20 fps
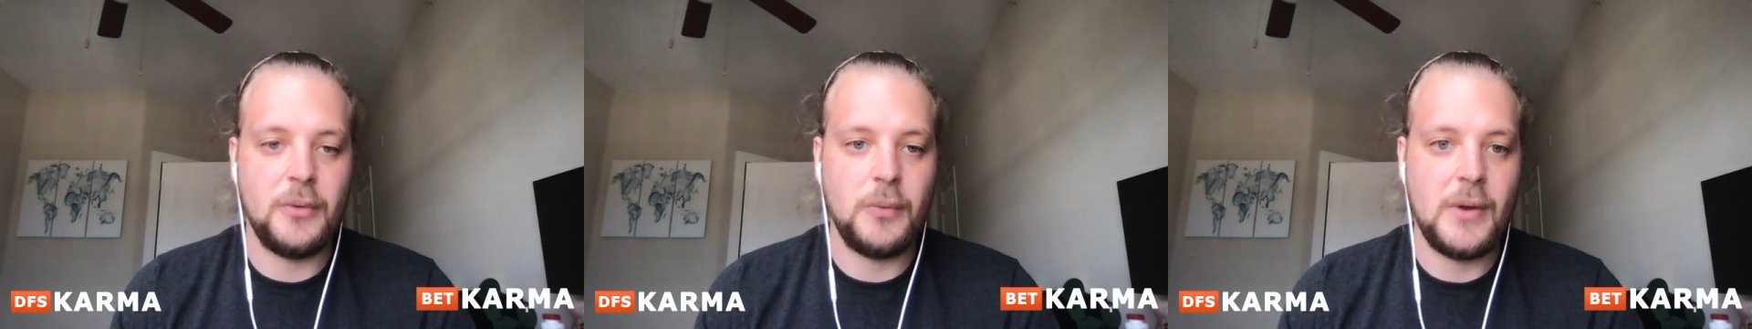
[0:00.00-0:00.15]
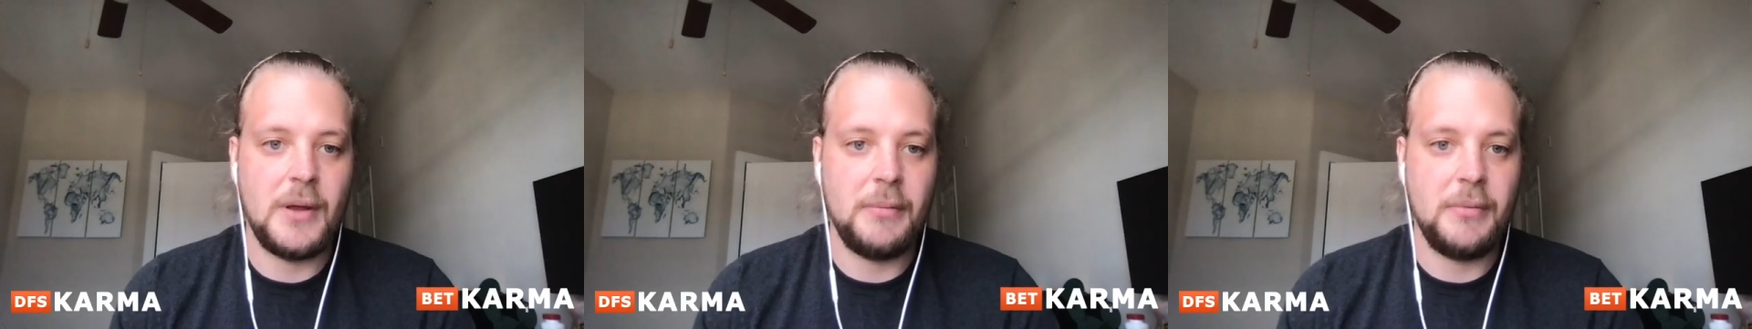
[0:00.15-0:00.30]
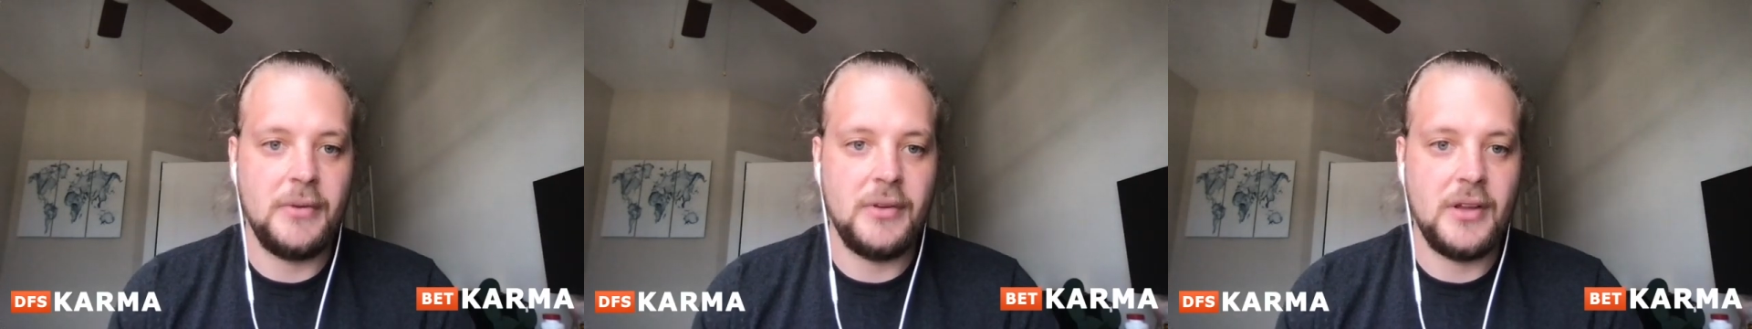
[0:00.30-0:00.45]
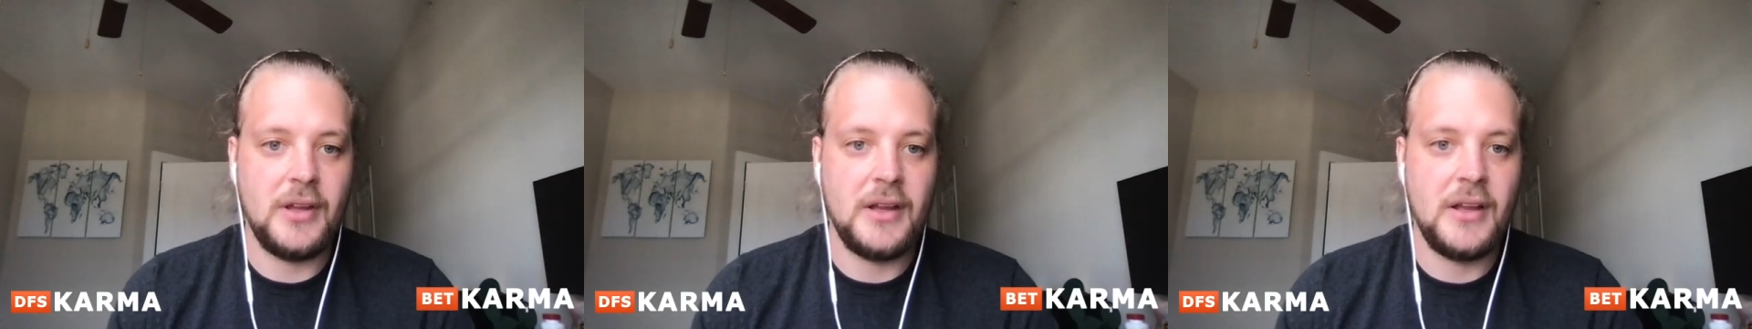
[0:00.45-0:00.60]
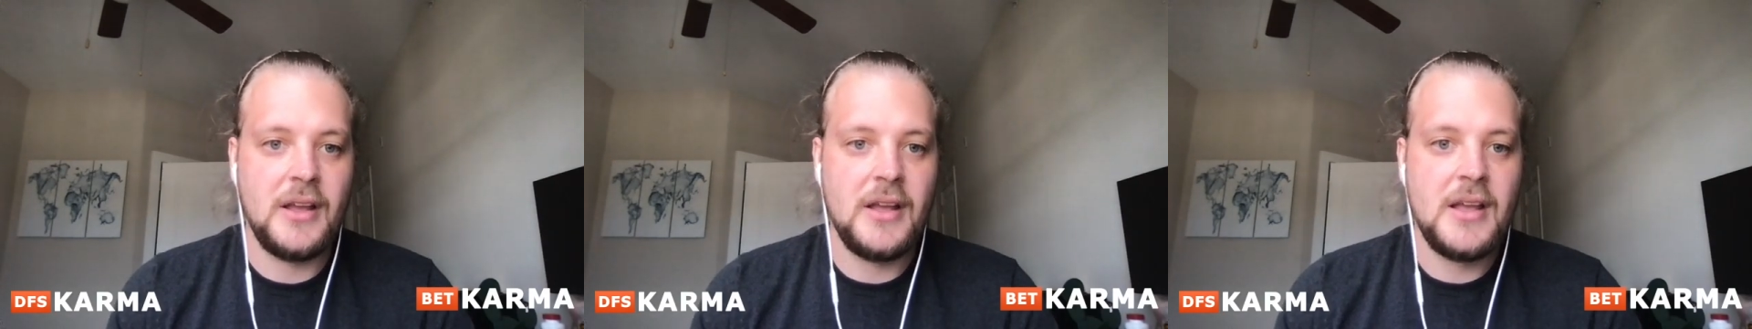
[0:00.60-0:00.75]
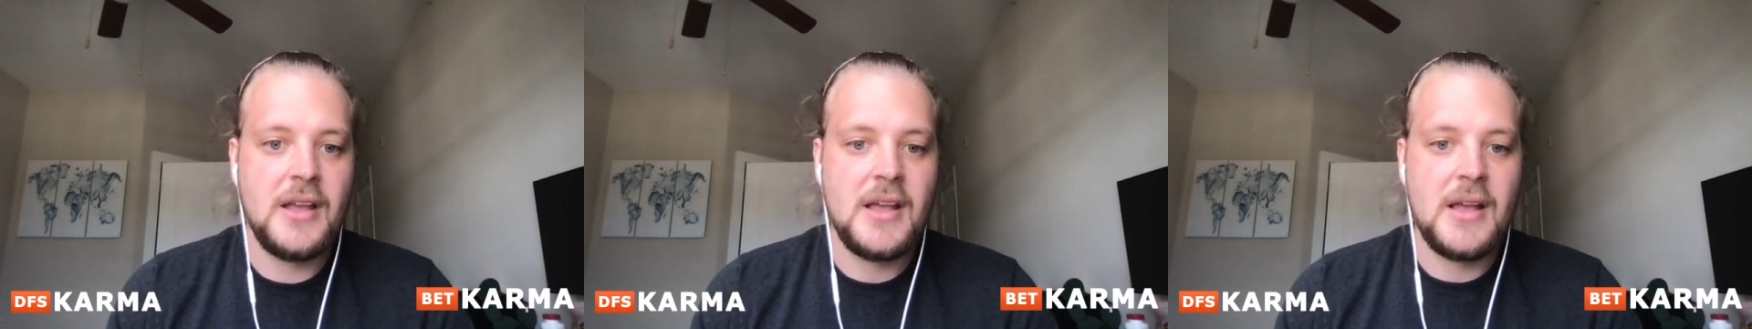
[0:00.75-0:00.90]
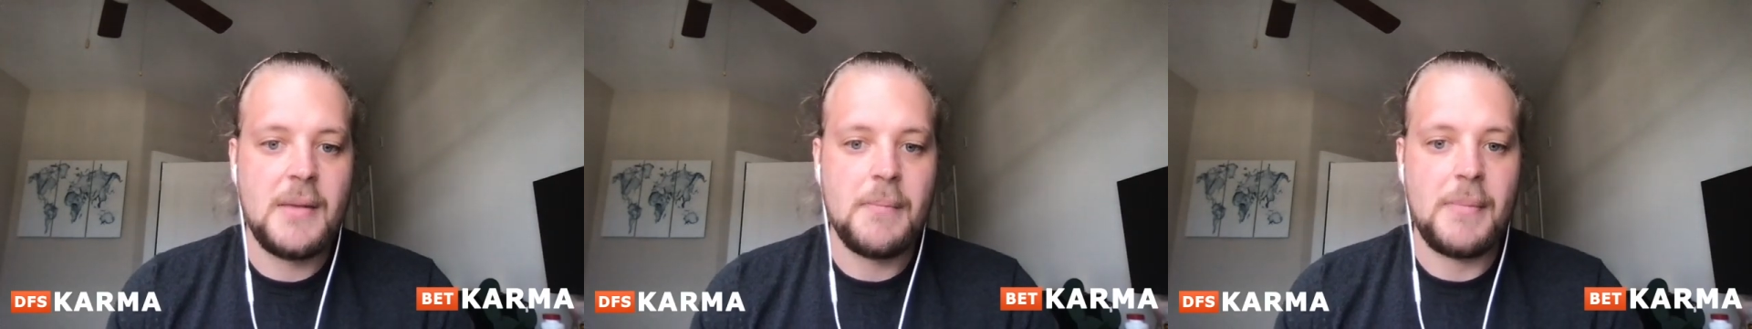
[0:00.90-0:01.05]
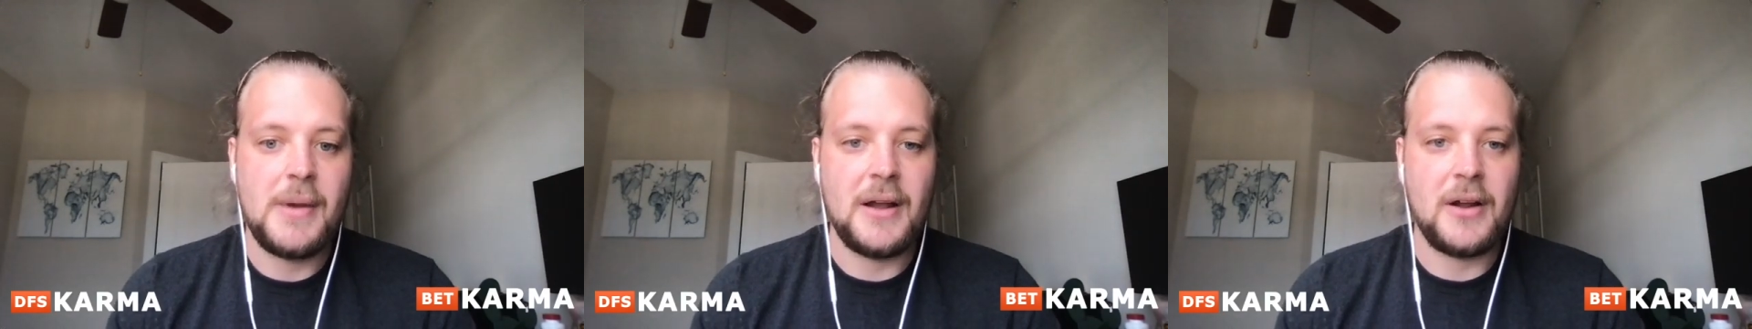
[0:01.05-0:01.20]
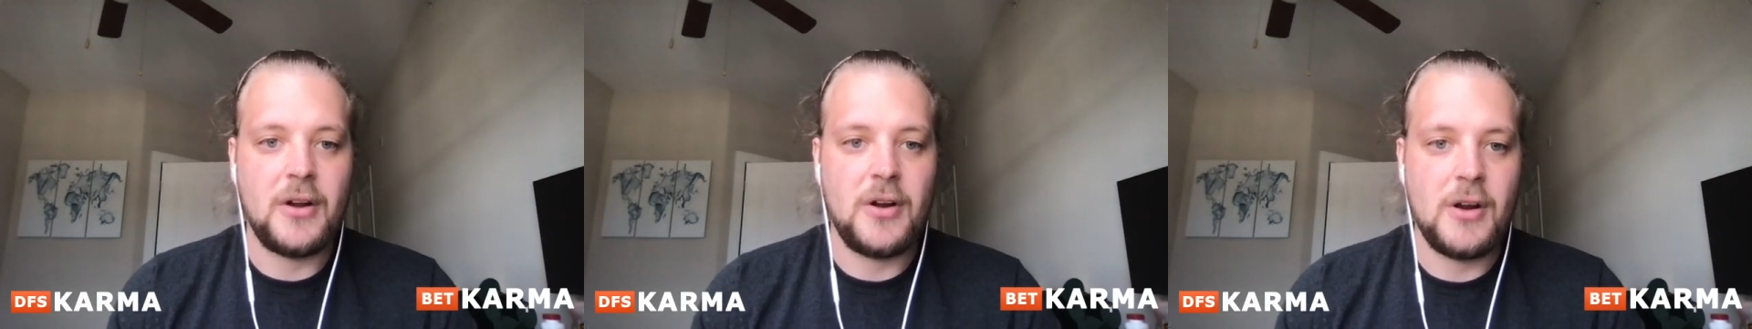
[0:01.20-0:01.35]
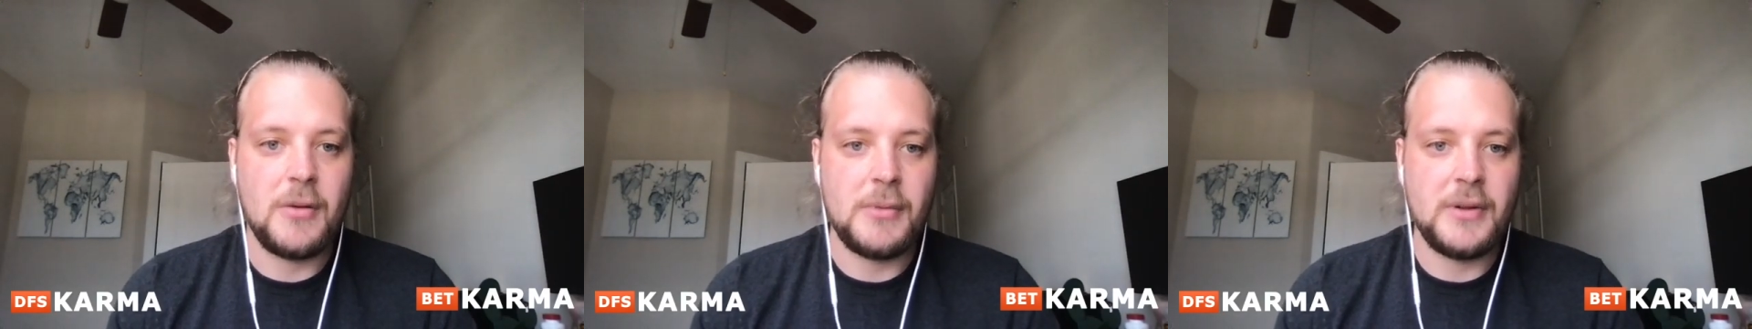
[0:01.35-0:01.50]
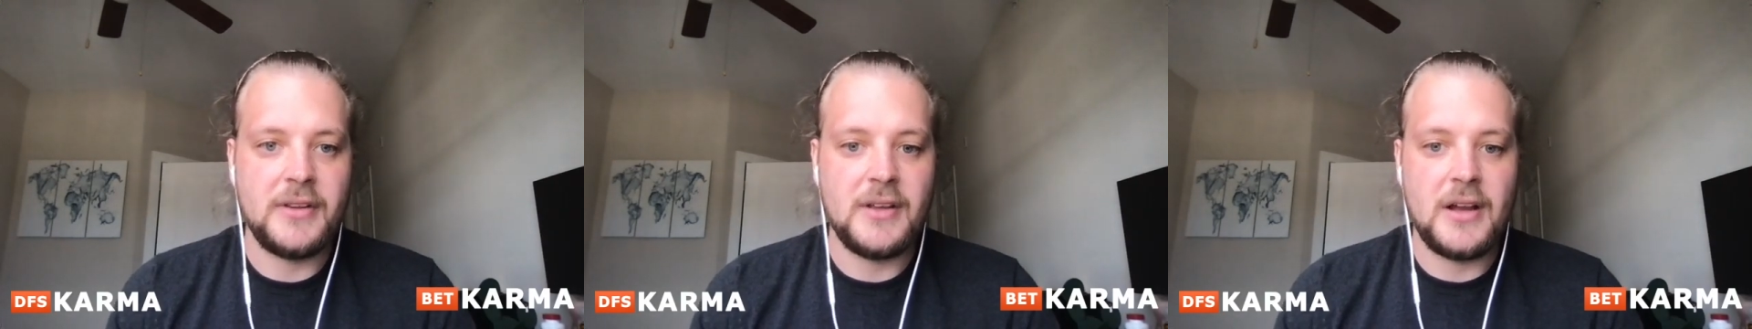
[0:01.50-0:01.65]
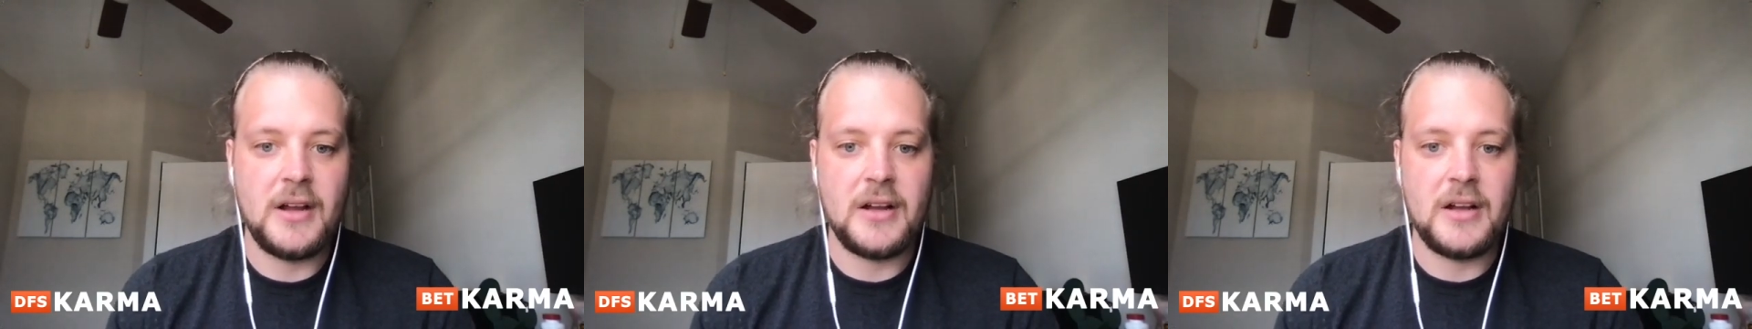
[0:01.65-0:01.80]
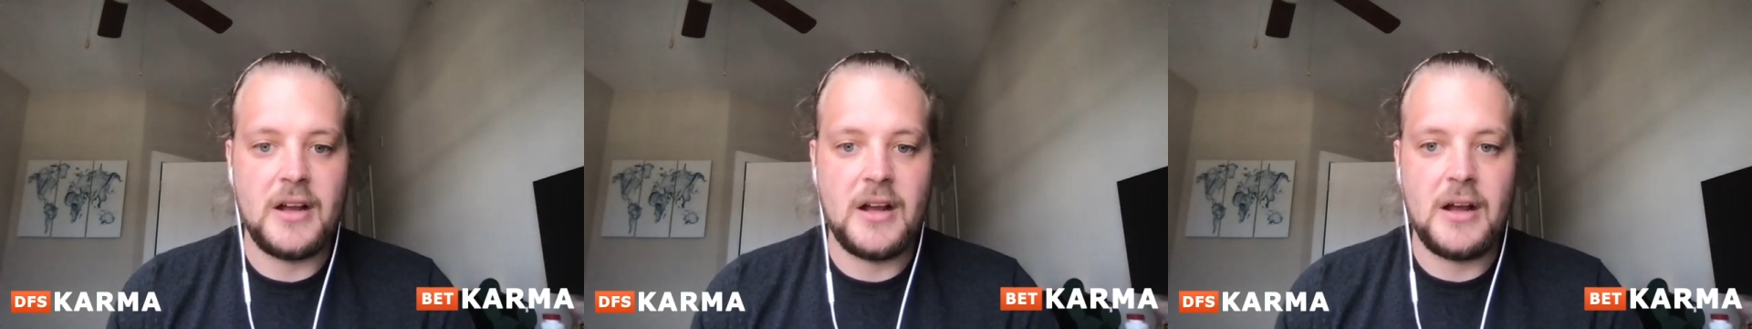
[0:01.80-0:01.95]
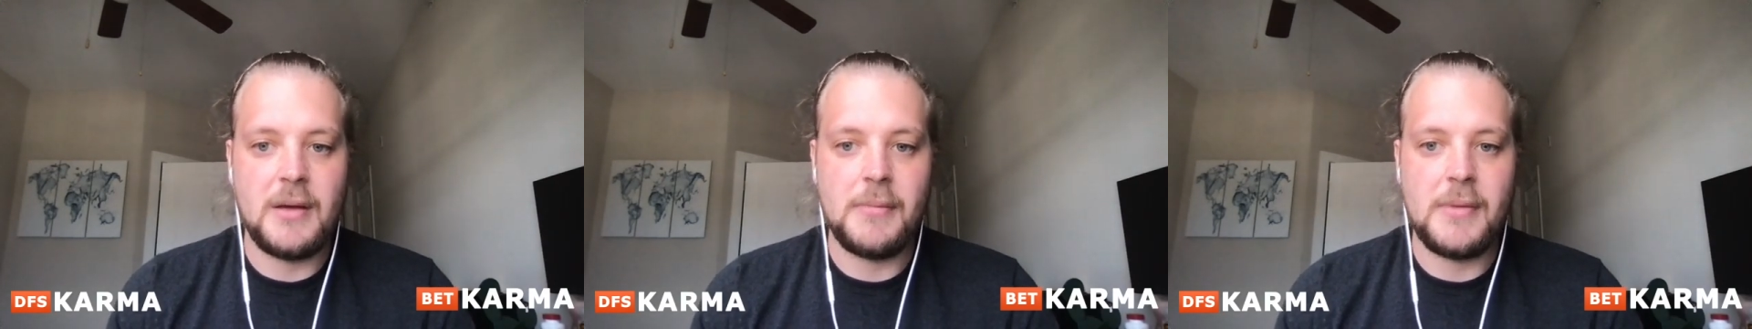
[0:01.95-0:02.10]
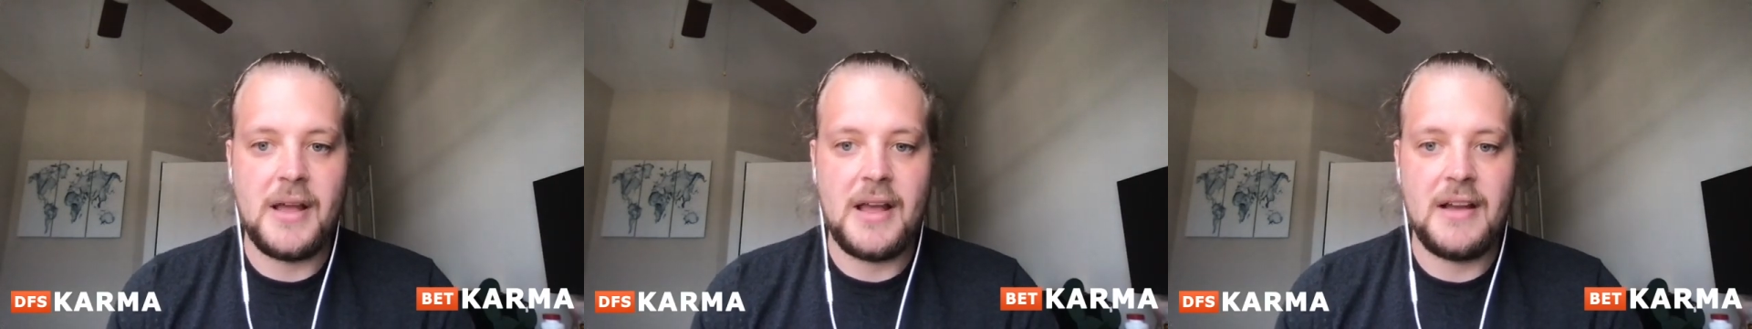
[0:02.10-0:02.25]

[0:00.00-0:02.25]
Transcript: website betkarma.com.